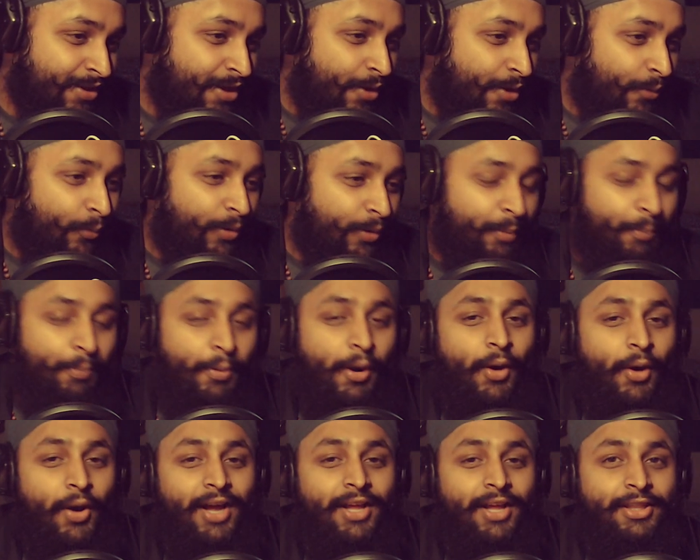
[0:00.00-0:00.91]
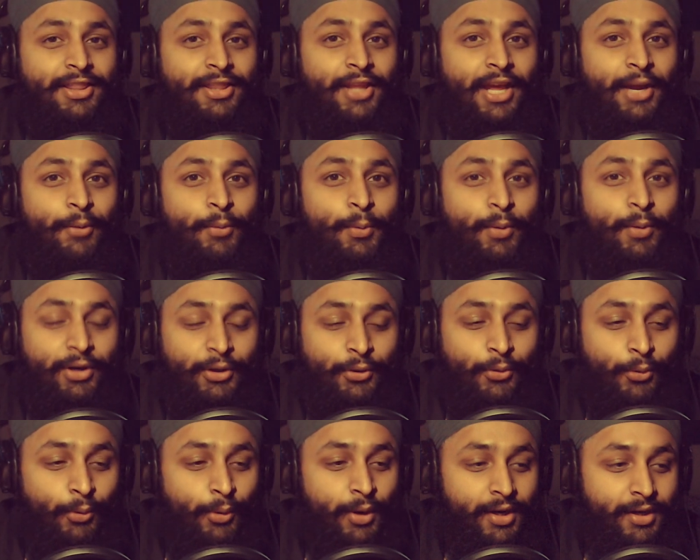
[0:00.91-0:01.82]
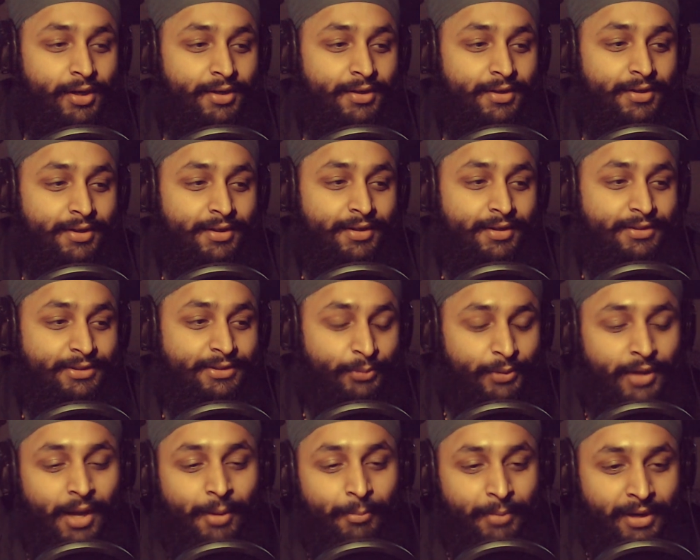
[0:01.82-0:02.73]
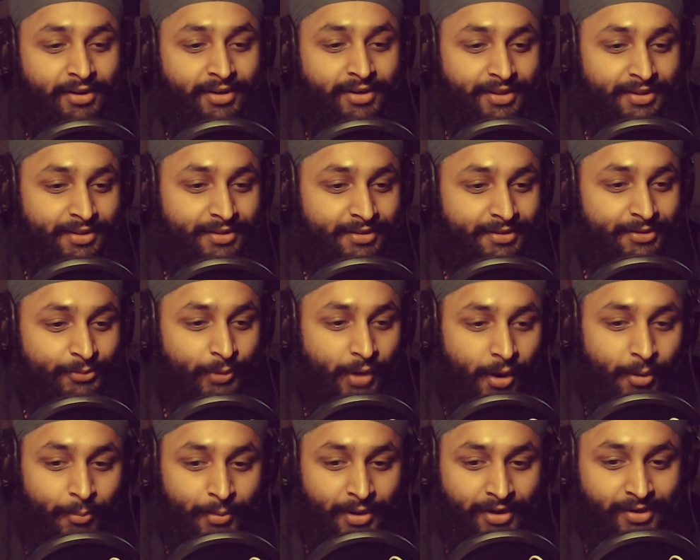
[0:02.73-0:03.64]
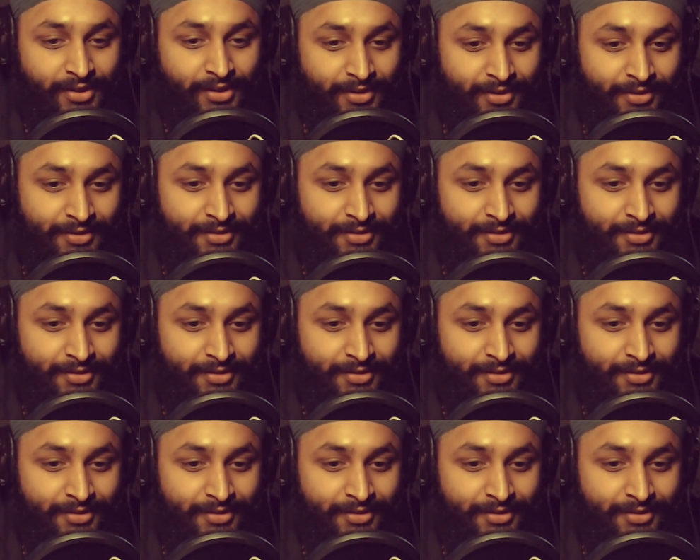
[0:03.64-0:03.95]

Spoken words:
We went to court, so we got married. We are married.